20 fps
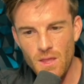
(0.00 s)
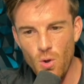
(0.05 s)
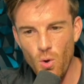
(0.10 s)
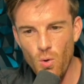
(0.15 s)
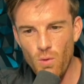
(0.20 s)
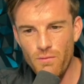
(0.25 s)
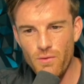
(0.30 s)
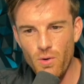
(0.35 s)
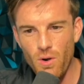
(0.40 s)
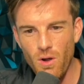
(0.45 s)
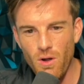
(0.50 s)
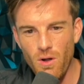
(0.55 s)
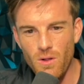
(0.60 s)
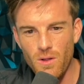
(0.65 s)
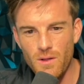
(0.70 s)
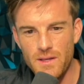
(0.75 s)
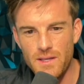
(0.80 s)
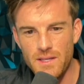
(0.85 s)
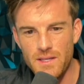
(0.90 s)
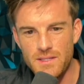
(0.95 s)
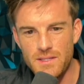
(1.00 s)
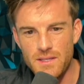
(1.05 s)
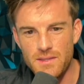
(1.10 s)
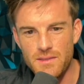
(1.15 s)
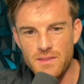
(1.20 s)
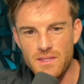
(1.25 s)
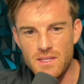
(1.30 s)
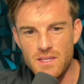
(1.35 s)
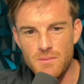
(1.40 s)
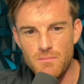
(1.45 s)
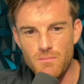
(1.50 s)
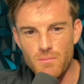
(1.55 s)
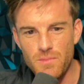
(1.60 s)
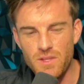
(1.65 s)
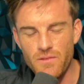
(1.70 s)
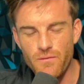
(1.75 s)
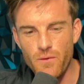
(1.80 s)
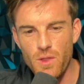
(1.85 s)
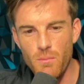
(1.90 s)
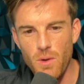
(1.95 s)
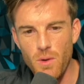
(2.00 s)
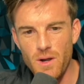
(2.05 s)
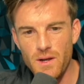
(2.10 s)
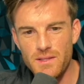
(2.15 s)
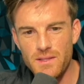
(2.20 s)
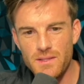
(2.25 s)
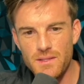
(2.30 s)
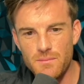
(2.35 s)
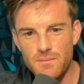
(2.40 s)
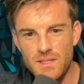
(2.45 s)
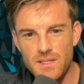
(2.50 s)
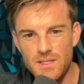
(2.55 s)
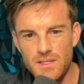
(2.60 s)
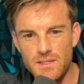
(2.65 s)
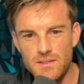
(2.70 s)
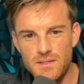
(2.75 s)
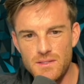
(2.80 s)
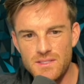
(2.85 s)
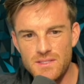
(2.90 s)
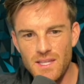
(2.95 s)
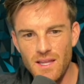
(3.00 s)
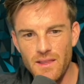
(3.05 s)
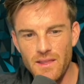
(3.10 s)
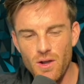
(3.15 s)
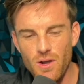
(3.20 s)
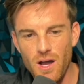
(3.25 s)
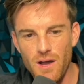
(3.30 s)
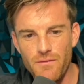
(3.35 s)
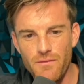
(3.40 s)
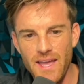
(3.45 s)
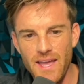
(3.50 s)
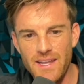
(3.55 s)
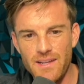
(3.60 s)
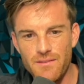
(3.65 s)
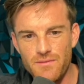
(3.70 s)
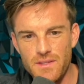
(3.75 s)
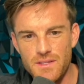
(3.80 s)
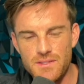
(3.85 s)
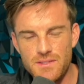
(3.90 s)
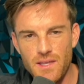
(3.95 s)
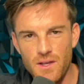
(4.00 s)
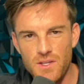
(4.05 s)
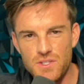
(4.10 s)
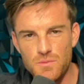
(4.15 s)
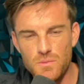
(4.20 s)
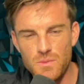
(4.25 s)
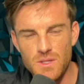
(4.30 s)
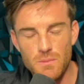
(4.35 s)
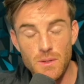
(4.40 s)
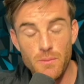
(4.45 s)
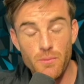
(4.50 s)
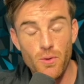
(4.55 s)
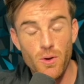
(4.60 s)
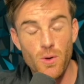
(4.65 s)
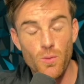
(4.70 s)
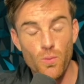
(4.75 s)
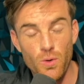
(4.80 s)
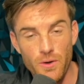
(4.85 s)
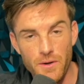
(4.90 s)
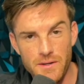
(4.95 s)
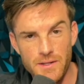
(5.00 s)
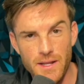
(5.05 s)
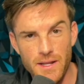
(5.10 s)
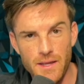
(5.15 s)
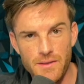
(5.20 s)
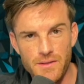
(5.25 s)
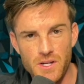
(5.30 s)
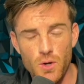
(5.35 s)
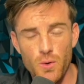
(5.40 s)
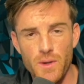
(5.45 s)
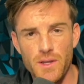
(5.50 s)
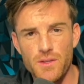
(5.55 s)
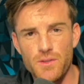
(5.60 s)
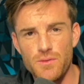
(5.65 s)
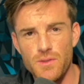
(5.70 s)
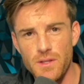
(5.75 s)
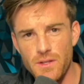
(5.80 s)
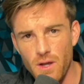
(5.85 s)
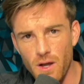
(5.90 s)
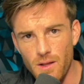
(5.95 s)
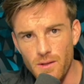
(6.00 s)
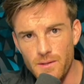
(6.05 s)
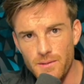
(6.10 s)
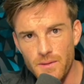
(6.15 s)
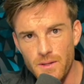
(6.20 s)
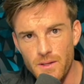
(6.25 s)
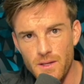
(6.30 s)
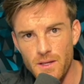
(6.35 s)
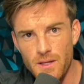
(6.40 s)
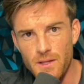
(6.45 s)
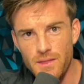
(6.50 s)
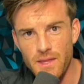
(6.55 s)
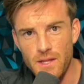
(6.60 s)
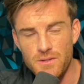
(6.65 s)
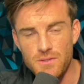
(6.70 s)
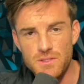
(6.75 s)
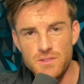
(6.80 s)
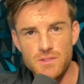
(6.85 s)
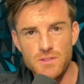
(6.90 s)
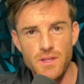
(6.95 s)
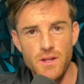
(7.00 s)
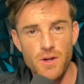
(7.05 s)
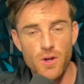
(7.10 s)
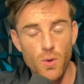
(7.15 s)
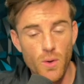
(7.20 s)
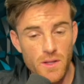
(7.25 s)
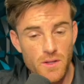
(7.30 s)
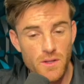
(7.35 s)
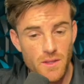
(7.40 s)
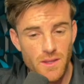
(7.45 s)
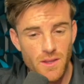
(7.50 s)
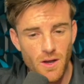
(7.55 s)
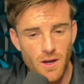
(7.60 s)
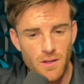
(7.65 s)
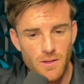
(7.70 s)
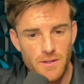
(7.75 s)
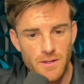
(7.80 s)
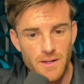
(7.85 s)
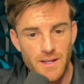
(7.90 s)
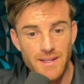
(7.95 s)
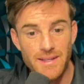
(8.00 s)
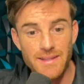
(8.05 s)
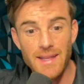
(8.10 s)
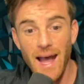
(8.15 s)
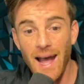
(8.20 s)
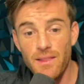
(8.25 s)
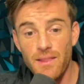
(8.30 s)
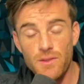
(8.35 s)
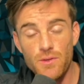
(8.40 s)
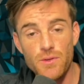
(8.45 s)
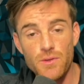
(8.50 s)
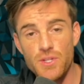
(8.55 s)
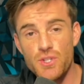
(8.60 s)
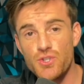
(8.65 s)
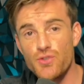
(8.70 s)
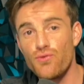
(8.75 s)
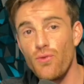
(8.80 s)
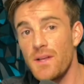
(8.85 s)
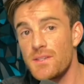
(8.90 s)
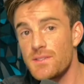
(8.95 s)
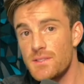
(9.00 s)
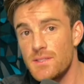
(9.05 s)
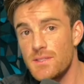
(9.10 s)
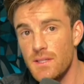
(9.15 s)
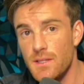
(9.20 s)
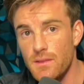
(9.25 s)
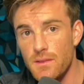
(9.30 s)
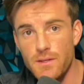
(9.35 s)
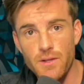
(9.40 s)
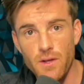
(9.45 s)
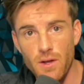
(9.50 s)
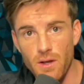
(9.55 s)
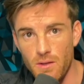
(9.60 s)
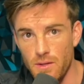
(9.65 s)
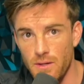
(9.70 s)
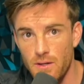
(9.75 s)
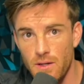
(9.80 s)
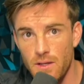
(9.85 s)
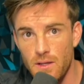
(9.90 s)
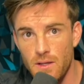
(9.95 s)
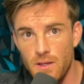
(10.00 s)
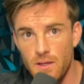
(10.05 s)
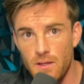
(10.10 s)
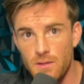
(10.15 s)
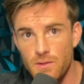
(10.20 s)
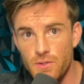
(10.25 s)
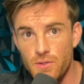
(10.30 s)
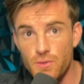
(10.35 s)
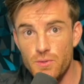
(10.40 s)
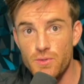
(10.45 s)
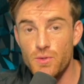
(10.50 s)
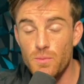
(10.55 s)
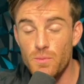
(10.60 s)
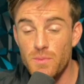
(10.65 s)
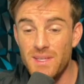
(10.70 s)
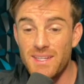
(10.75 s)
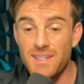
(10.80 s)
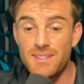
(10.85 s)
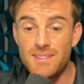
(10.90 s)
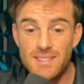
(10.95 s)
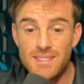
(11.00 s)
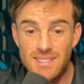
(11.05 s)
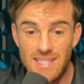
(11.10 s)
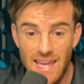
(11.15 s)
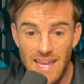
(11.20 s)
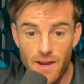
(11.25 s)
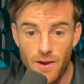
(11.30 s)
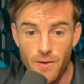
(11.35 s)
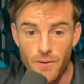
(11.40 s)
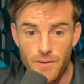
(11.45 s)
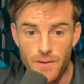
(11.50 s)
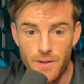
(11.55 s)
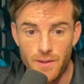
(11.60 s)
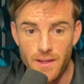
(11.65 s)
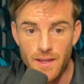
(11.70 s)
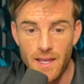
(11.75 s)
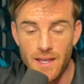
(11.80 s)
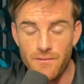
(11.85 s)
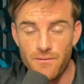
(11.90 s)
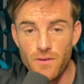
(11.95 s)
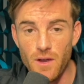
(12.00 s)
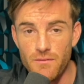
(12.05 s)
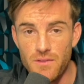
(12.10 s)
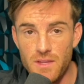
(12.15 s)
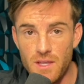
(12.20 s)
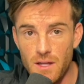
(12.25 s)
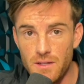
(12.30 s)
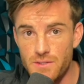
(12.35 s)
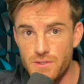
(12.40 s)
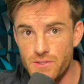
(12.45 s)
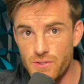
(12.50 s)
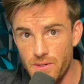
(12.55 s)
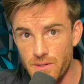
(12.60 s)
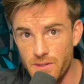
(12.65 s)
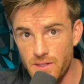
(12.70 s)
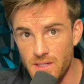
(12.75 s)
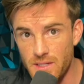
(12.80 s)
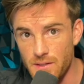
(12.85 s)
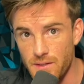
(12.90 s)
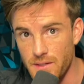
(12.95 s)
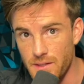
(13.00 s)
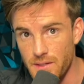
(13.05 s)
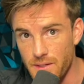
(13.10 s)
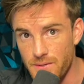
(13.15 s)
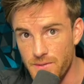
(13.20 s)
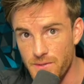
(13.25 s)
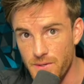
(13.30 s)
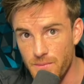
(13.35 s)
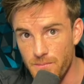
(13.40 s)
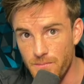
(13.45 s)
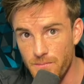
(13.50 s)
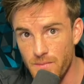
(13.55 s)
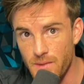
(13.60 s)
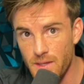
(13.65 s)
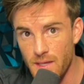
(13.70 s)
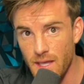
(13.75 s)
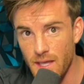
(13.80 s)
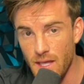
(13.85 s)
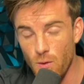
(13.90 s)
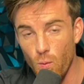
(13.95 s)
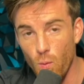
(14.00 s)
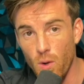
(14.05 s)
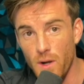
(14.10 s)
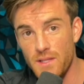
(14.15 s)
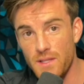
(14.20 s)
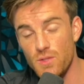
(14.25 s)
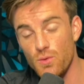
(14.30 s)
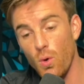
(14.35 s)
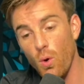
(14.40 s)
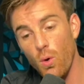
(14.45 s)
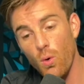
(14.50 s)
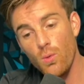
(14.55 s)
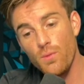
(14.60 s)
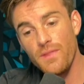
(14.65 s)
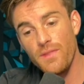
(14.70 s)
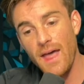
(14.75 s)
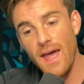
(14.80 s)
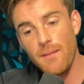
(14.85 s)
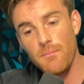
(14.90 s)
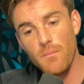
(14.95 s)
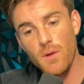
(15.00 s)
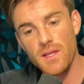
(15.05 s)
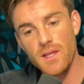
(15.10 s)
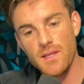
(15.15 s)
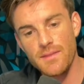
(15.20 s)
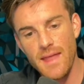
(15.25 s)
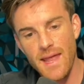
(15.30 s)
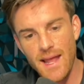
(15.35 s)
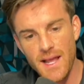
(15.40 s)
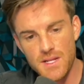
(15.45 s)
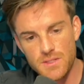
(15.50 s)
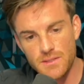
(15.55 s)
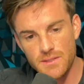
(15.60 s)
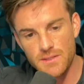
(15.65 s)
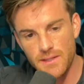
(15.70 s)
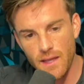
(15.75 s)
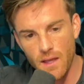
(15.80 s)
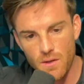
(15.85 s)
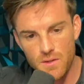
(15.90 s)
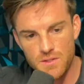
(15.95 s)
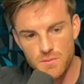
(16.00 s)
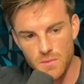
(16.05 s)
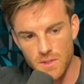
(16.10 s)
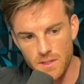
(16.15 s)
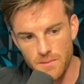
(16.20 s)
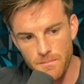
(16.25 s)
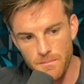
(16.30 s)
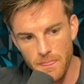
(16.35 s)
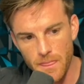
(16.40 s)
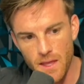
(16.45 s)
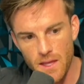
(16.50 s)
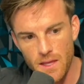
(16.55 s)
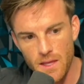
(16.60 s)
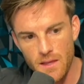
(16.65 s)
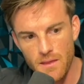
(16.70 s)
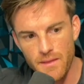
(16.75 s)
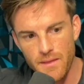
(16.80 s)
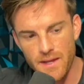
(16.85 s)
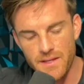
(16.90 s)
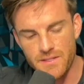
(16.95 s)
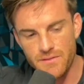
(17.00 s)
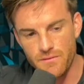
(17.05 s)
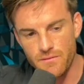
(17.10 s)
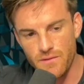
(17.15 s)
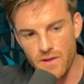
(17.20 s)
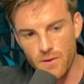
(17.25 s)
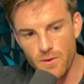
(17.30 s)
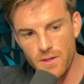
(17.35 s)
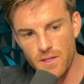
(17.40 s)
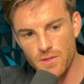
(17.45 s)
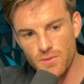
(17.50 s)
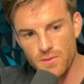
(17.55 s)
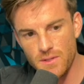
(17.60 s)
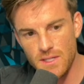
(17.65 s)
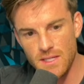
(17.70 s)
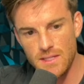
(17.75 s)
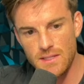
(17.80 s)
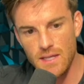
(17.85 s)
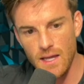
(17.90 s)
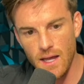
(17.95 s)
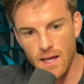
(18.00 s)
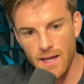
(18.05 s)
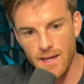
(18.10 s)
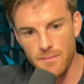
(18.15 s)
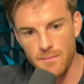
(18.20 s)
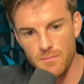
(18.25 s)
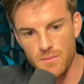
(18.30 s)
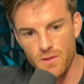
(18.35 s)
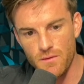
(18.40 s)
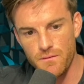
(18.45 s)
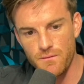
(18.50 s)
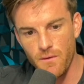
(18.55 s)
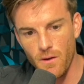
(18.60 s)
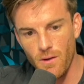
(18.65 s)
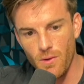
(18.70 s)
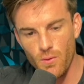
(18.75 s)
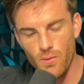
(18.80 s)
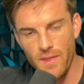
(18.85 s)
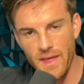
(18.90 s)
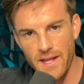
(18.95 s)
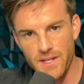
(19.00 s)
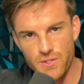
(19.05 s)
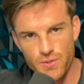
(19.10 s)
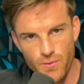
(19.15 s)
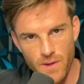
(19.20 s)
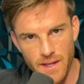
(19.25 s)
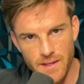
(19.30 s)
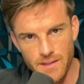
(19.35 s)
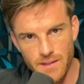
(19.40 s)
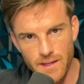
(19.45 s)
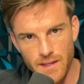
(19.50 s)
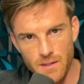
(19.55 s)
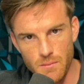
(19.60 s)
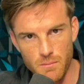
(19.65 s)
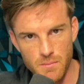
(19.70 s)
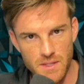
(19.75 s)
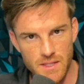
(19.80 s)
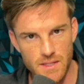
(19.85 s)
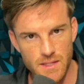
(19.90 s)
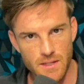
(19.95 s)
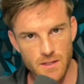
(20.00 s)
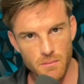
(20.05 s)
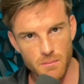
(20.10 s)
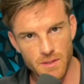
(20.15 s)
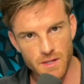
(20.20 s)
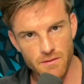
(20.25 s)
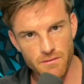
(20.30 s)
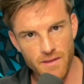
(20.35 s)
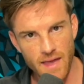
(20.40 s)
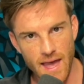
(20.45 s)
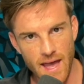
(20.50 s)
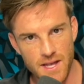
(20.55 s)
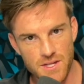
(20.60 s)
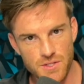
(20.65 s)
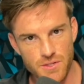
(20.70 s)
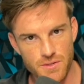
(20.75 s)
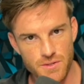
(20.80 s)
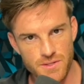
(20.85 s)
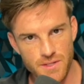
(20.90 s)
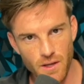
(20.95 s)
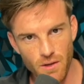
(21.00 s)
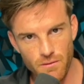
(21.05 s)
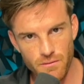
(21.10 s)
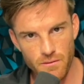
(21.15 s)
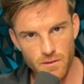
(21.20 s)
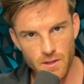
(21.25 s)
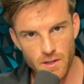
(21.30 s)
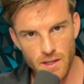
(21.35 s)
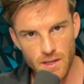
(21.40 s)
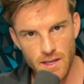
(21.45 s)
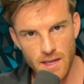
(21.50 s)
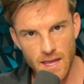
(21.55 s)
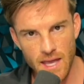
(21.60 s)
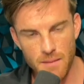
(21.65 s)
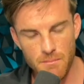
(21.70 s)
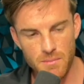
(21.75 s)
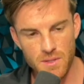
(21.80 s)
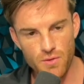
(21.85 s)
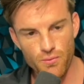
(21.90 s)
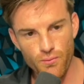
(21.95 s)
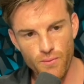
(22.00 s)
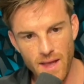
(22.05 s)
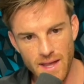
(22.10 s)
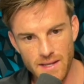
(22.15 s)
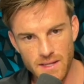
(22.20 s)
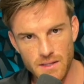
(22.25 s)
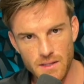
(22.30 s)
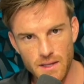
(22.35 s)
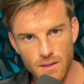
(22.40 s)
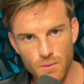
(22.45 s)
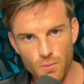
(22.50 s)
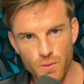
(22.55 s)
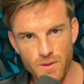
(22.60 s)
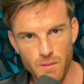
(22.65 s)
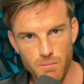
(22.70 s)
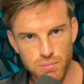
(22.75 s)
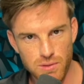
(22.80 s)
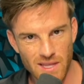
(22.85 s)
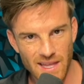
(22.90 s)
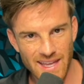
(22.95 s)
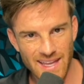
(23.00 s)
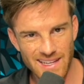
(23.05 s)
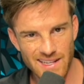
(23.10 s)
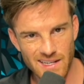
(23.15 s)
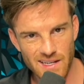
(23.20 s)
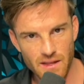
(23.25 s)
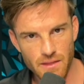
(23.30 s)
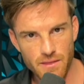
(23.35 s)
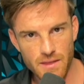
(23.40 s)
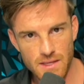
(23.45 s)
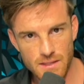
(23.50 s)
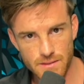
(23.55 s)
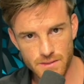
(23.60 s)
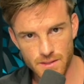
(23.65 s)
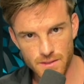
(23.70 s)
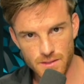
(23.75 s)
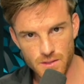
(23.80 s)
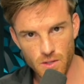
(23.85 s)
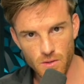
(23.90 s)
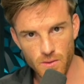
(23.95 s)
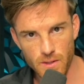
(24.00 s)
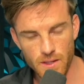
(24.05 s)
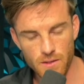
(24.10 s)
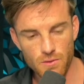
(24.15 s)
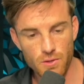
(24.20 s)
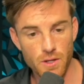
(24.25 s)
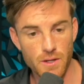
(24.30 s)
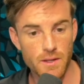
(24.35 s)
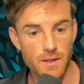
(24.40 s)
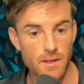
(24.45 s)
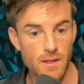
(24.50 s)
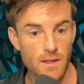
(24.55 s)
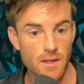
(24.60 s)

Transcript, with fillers: overall, it the for the market to be selling off ahead of this tells me people are worried and they're going to the dollar. They're they're going to the dollar not due to trusting the dollar, due to being scared of, of the uncertainty in the near term and wanting to hold that money. And that actually tells me that it's a very unique time to follow that trend and be in a bit of cash yourself and be ready with a plan and a thesis going, look,